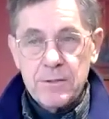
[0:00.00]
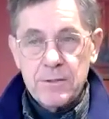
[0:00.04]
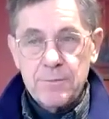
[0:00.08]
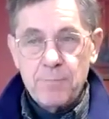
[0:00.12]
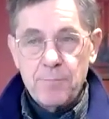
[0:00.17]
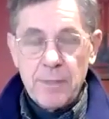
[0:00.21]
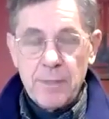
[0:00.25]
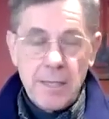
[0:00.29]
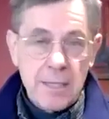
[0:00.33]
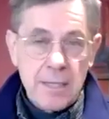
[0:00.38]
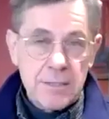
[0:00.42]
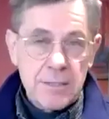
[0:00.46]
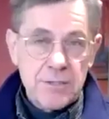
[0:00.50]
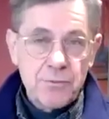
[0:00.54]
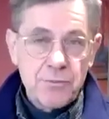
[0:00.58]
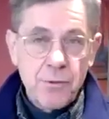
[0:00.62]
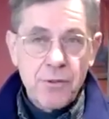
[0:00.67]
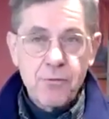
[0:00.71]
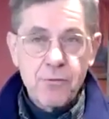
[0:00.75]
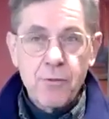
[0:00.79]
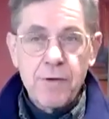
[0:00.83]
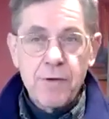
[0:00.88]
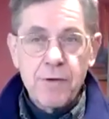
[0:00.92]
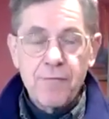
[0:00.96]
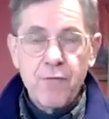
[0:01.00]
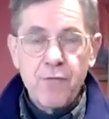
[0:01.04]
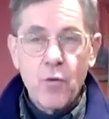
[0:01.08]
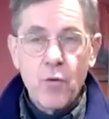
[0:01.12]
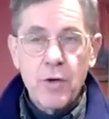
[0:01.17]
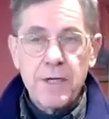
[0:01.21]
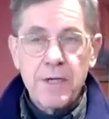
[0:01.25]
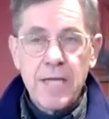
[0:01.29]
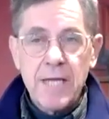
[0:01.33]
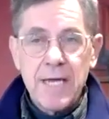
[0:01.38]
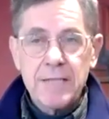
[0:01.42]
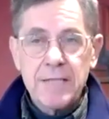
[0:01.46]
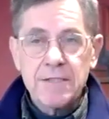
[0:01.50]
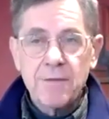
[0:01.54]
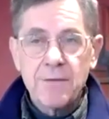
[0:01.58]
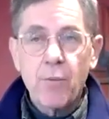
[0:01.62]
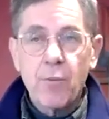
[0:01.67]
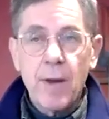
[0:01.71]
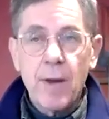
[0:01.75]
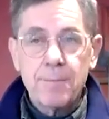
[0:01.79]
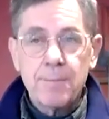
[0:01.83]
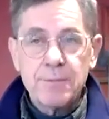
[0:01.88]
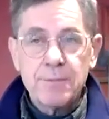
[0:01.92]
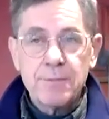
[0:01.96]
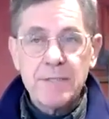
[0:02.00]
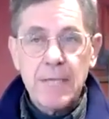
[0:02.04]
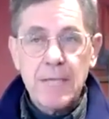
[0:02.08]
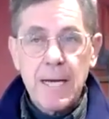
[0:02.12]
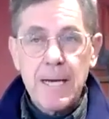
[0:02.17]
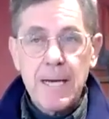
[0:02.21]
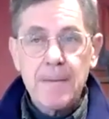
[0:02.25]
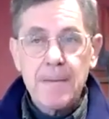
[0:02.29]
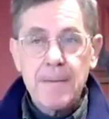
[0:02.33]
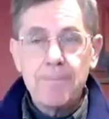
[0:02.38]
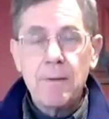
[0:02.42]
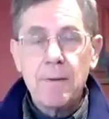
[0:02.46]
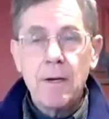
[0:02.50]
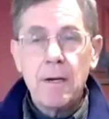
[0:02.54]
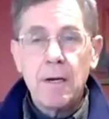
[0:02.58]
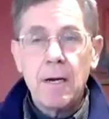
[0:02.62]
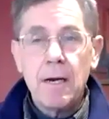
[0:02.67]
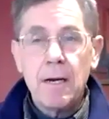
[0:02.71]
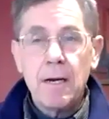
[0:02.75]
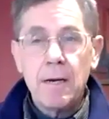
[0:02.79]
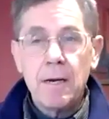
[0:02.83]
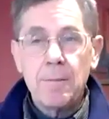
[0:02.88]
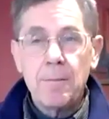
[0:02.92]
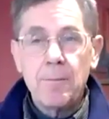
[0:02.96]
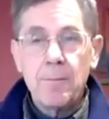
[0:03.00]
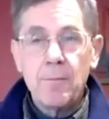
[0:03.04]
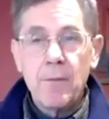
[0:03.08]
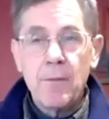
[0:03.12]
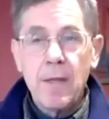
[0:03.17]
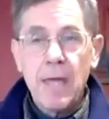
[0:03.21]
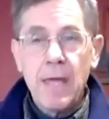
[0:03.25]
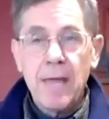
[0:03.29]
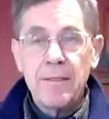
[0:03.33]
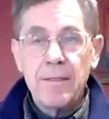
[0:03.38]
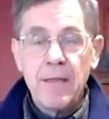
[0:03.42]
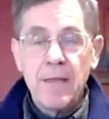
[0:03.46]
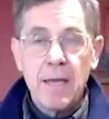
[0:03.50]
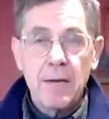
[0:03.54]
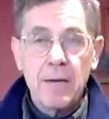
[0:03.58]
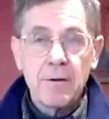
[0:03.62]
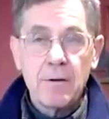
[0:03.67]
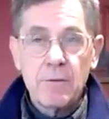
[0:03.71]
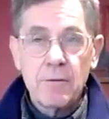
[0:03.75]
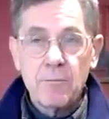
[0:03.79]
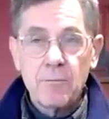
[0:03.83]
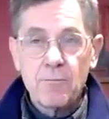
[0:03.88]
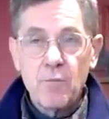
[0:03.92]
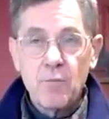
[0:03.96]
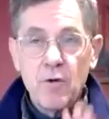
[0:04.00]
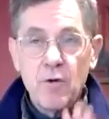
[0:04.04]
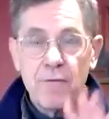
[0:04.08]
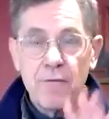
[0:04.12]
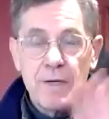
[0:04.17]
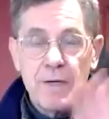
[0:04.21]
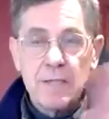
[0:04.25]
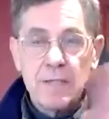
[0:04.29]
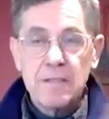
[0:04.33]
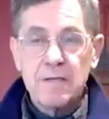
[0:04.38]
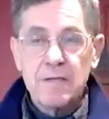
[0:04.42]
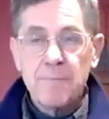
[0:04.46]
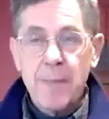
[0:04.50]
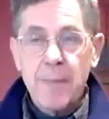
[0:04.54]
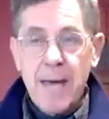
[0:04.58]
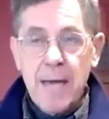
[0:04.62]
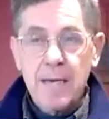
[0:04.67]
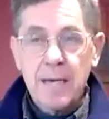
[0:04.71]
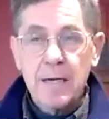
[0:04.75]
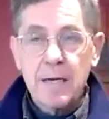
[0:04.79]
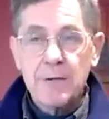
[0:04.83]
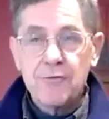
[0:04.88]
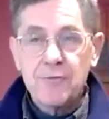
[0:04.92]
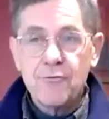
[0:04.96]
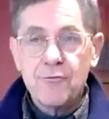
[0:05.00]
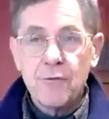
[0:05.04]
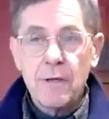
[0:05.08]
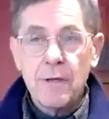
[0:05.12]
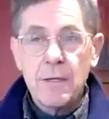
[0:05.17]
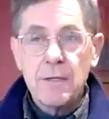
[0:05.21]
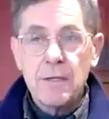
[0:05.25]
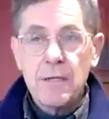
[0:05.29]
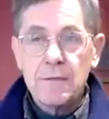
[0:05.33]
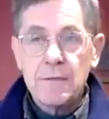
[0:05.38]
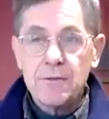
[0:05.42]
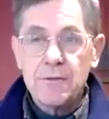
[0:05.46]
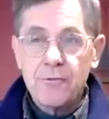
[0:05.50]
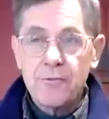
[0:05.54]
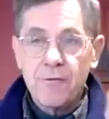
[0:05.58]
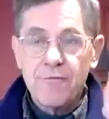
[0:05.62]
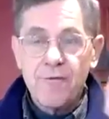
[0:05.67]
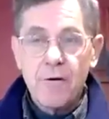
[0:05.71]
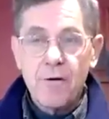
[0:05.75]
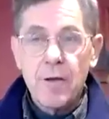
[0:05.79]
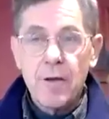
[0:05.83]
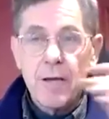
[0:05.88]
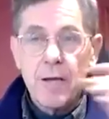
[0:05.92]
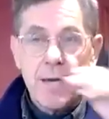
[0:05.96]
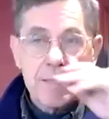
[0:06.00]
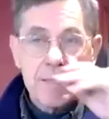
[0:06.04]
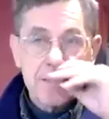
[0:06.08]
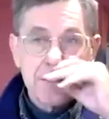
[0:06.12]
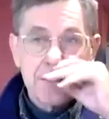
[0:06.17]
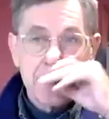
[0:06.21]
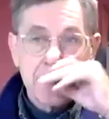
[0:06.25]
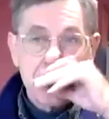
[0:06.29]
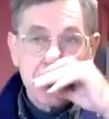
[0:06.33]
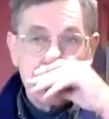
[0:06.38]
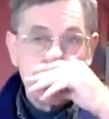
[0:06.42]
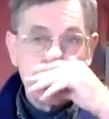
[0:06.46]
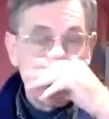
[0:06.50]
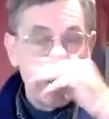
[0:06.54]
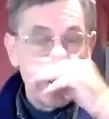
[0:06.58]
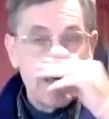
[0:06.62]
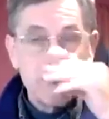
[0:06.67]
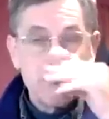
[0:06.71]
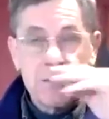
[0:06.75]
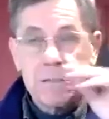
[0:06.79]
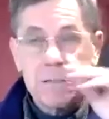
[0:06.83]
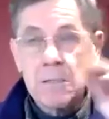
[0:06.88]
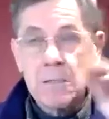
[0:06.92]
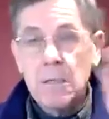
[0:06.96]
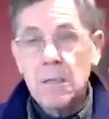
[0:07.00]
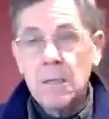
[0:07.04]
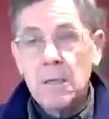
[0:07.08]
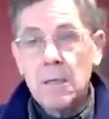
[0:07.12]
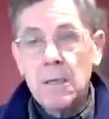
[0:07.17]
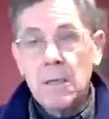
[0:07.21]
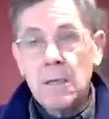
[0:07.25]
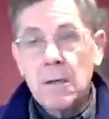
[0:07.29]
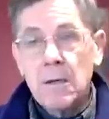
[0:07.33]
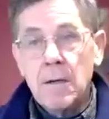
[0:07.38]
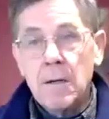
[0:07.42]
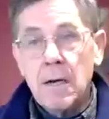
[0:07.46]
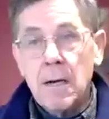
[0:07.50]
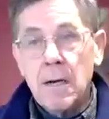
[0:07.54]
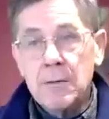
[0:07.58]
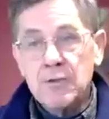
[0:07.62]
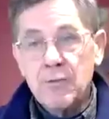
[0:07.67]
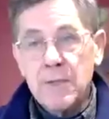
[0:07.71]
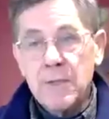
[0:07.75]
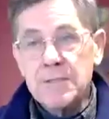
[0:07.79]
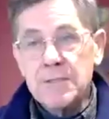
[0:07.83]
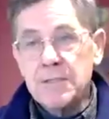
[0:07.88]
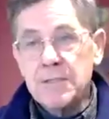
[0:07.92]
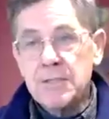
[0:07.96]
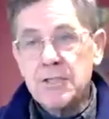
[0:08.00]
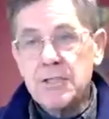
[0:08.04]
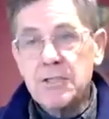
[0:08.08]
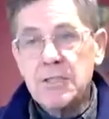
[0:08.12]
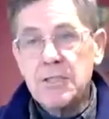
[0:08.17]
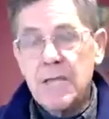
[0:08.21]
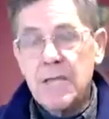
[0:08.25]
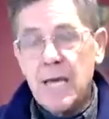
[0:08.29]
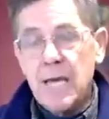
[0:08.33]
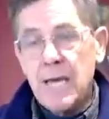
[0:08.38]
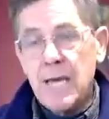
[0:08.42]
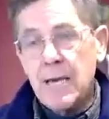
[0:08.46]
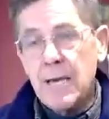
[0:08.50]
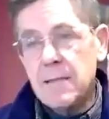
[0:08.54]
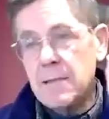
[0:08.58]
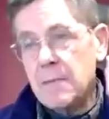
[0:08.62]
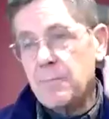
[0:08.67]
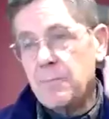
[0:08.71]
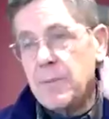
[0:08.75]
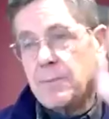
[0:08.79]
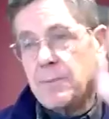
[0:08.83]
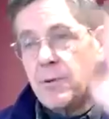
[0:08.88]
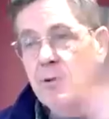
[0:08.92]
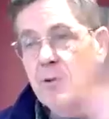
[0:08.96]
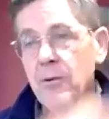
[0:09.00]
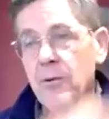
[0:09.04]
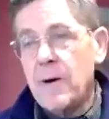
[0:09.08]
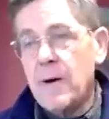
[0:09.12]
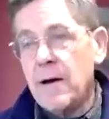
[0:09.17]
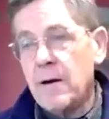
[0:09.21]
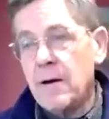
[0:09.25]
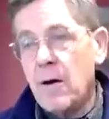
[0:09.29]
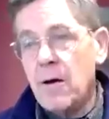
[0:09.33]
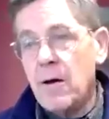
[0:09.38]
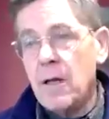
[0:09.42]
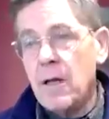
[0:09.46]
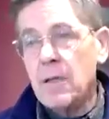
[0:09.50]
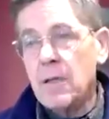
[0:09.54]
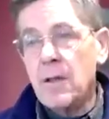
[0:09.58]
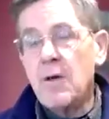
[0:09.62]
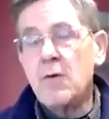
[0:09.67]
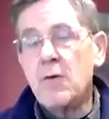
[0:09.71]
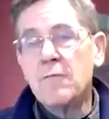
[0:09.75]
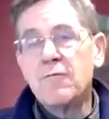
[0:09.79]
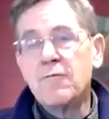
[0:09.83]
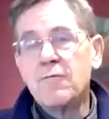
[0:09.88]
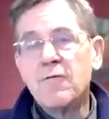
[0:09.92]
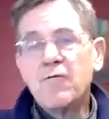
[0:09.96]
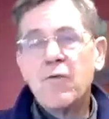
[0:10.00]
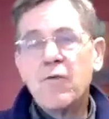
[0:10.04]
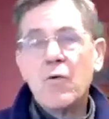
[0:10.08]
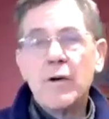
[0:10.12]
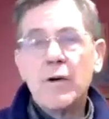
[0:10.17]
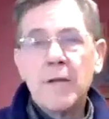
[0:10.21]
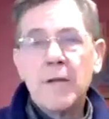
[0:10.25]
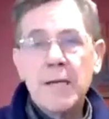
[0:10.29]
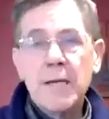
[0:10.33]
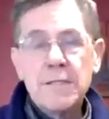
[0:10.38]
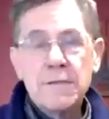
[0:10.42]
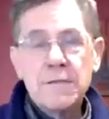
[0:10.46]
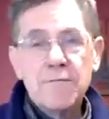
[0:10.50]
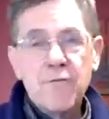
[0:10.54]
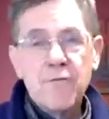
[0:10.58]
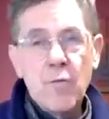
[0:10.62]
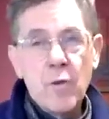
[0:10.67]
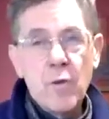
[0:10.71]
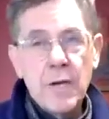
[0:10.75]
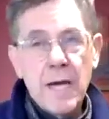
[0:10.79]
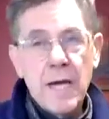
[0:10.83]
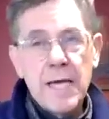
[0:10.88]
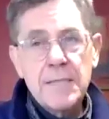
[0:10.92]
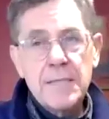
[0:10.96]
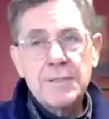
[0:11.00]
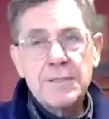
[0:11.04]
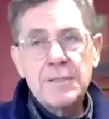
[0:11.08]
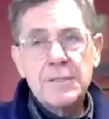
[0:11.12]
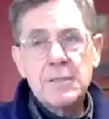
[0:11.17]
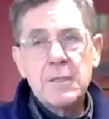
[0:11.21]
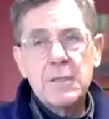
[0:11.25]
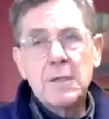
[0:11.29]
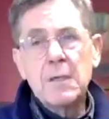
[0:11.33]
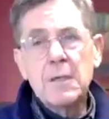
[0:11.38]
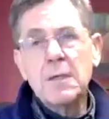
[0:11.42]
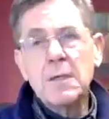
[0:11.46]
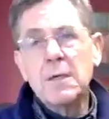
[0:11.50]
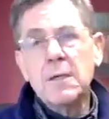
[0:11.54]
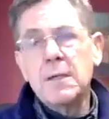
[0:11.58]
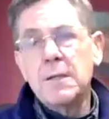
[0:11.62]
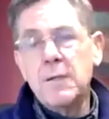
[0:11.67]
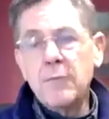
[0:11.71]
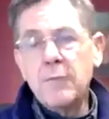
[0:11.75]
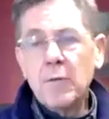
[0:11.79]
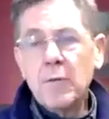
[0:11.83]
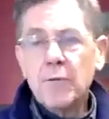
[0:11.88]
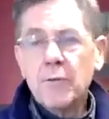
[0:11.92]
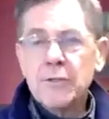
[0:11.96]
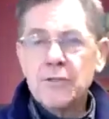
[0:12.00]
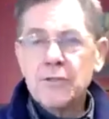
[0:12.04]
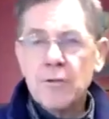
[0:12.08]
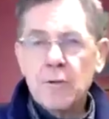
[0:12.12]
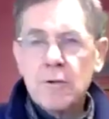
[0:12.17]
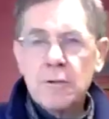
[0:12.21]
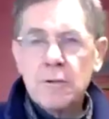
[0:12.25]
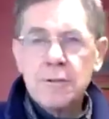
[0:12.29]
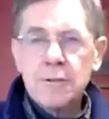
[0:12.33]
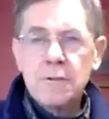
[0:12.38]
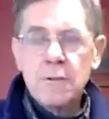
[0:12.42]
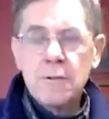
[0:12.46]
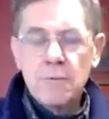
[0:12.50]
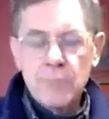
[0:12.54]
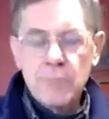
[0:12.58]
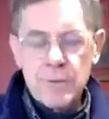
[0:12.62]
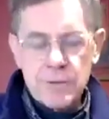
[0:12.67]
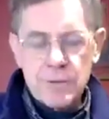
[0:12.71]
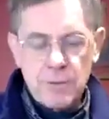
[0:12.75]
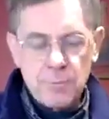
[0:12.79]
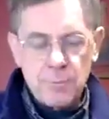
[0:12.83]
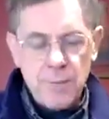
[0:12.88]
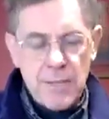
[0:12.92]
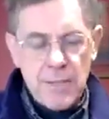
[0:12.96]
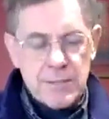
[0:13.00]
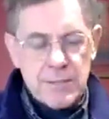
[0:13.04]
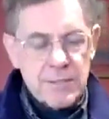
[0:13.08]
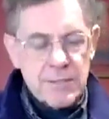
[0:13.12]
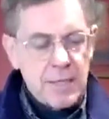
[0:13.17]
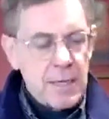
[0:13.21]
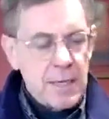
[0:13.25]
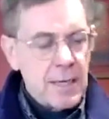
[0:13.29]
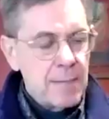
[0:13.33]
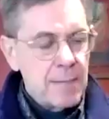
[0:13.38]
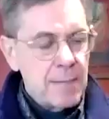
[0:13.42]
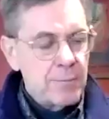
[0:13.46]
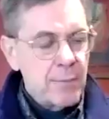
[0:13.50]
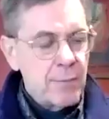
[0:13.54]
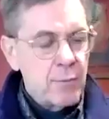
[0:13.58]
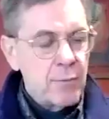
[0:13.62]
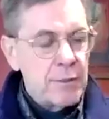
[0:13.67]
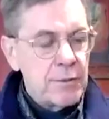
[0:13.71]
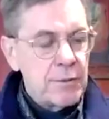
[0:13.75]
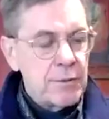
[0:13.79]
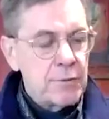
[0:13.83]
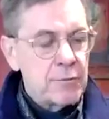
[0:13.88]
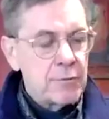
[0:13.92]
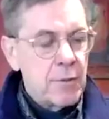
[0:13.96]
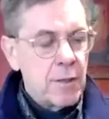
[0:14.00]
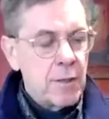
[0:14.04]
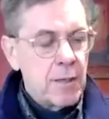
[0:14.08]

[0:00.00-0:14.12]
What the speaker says: Begins with 3 to 4 days of prep time, and then moving into the backcountry to a very isolated place, transition day, and then people go out alone for 4 days and 4 nights. Then we return to the original base camp, and we do